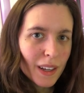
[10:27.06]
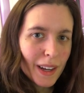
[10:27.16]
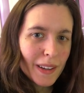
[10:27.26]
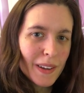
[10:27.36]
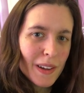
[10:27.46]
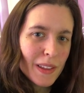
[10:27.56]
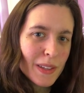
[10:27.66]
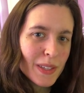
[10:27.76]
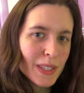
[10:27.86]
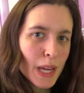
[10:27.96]
I know the
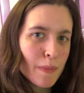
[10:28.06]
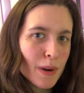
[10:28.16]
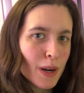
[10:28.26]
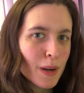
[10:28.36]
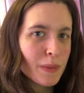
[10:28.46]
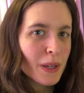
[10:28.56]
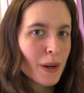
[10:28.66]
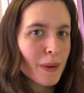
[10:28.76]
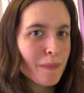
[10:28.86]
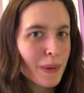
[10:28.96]
suburbs
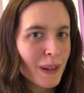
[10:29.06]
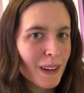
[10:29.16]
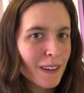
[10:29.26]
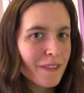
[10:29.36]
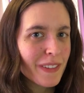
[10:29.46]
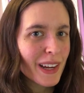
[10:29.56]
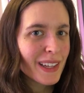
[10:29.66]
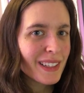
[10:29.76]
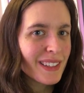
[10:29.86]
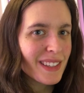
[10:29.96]
aren't
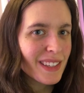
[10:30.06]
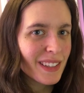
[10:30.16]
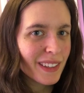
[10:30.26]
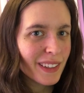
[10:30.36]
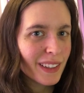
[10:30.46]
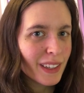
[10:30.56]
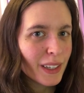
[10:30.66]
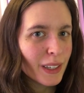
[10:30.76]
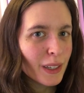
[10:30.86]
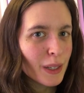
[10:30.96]
perfect,
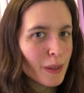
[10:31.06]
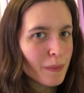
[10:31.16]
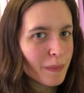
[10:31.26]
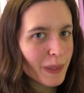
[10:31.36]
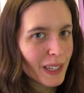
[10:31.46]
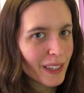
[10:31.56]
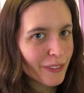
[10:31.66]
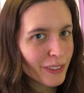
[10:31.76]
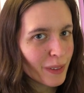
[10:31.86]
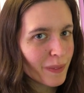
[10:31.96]
but
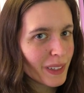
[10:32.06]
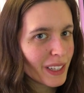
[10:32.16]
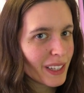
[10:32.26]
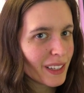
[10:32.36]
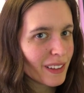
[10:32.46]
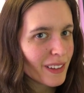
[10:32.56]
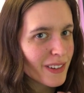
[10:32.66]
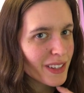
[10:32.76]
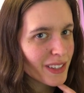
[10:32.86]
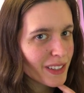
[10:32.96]
for me, they're
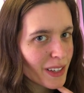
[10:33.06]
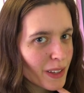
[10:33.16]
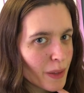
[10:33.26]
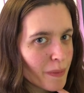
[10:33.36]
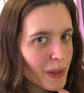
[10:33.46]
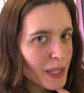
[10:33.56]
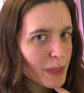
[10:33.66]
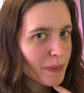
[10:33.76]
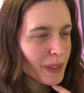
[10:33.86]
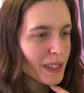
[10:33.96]
still the
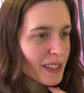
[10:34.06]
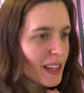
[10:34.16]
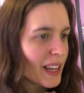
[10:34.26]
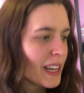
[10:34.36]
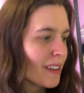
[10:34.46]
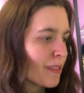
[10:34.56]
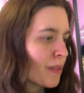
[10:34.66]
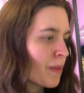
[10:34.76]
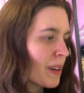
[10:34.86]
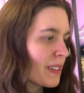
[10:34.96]
best place I'd
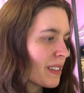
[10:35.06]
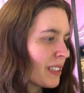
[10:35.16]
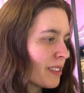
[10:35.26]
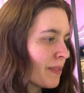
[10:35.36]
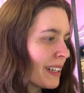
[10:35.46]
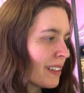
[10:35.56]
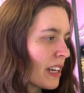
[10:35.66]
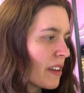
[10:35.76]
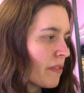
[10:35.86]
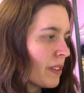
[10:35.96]
ever want to live my
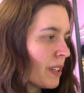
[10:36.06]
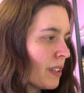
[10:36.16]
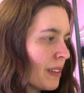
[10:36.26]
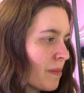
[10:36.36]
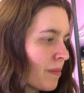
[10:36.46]
life in.